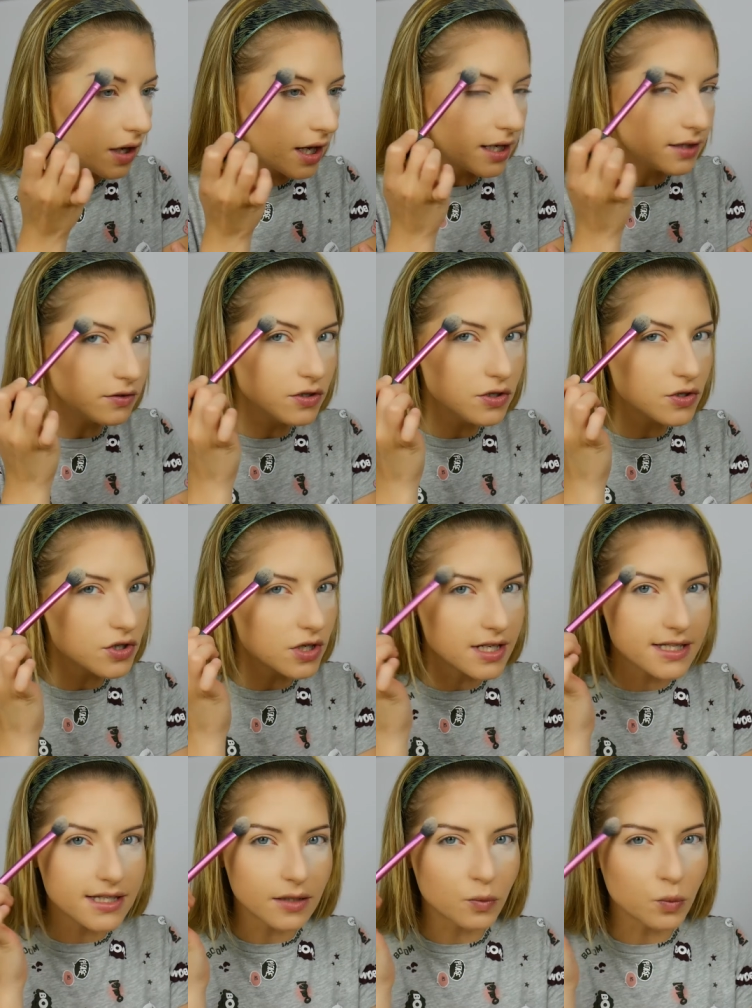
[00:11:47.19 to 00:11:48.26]
I don't usually
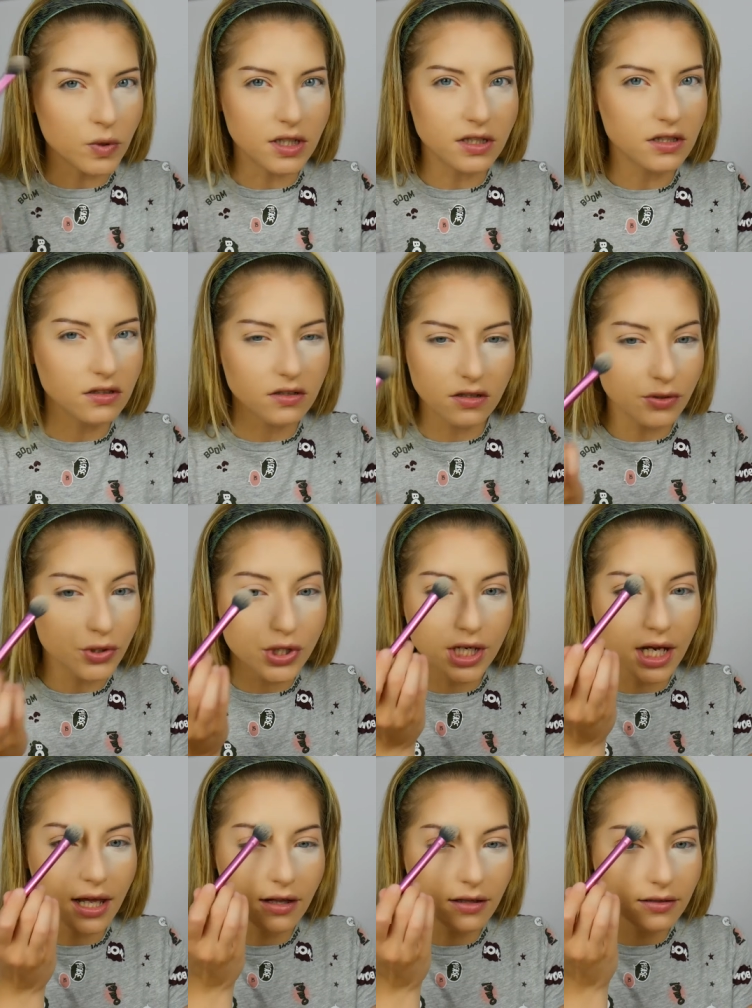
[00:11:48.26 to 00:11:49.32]
set with
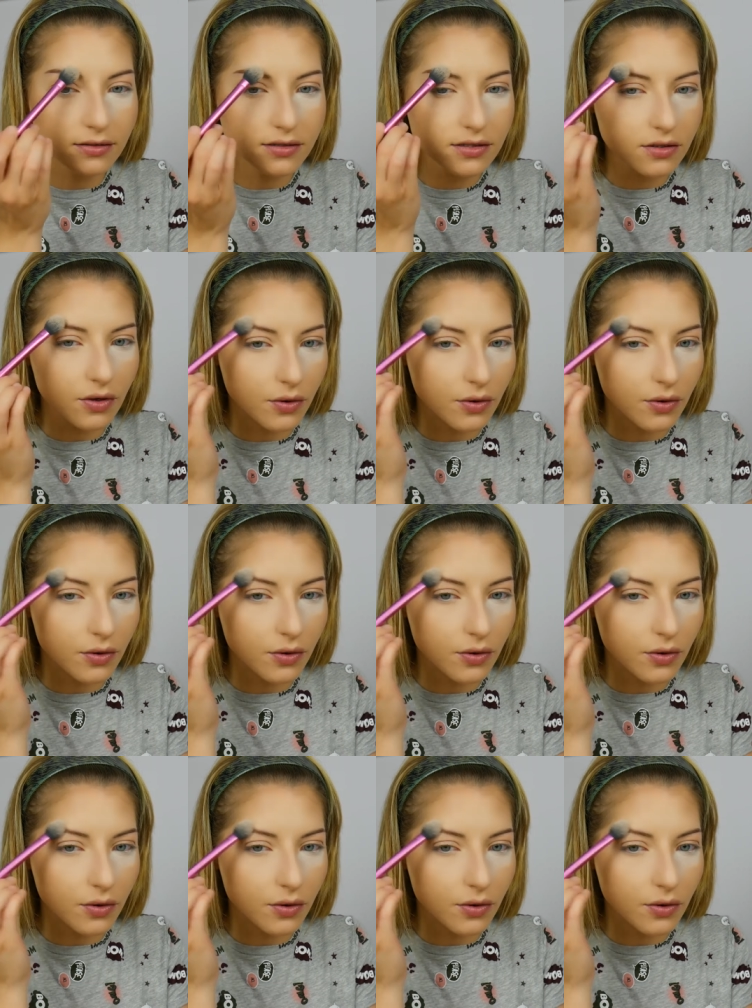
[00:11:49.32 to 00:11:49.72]
gels